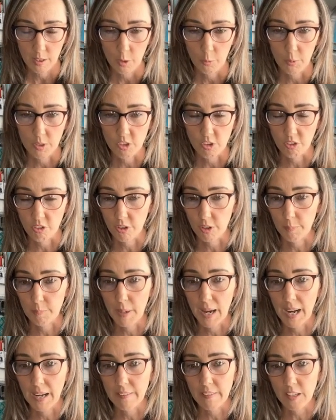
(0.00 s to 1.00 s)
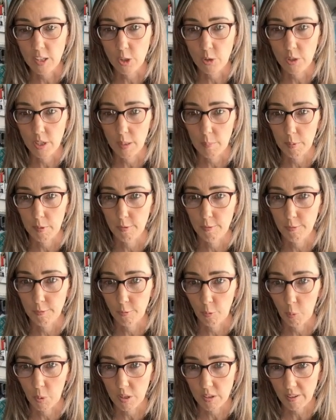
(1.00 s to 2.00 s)
which is the pay that you get
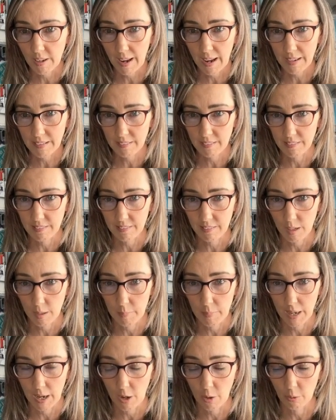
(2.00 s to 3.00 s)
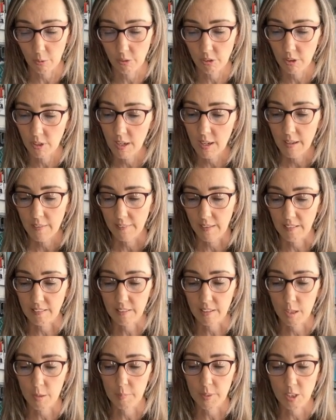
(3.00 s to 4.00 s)
before taxes come out, that's
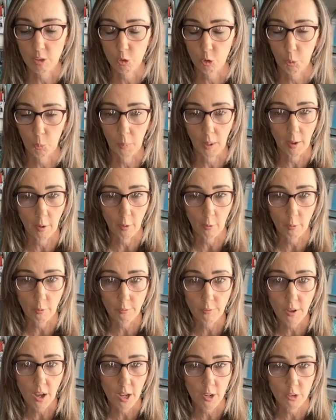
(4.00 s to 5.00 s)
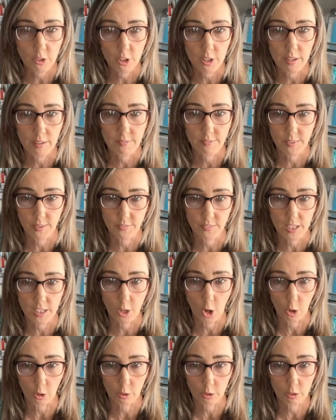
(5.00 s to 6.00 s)
going to be
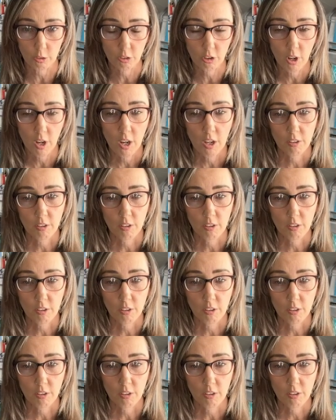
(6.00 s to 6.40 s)
$1,250.